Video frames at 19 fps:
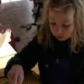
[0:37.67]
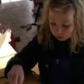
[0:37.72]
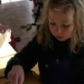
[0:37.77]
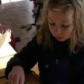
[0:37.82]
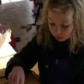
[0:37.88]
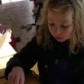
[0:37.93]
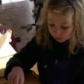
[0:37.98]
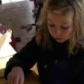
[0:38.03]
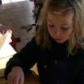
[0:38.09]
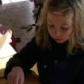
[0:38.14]

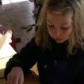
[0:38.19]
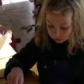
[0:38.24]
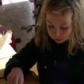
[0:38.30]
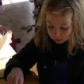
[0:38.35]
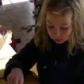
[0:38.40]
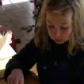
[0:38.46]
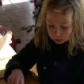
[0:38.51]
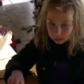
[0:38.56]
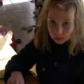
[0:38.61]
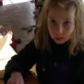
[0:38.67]
Now, you
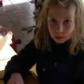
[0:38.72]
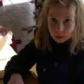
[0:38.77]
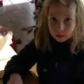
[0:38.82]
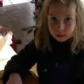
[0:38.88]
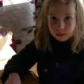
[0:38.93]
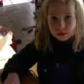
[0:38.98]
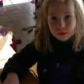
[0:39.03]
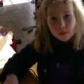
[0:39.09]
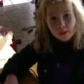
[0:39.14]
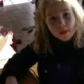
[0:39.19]
know,
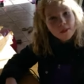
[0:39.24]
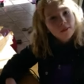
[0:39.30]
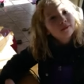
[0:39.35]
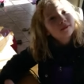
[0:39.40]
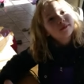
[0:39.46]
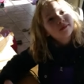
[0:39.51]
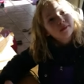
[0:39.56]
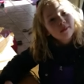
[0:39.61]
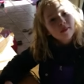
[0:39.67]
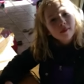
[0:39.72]

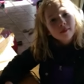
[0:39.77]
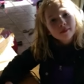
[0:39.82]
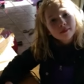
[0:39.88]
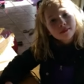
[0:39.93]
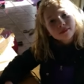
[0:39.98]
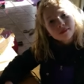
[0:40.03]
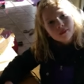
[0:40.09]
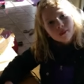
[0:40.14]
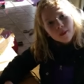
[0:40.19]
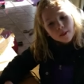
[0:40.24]
people can eat the
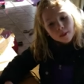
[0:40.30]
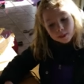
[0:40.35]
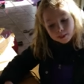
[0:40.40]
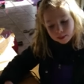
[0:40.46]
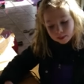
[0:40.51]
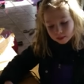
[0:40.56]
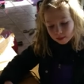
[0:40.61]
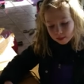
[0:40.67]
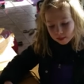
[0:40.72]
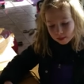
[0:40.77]
fish too,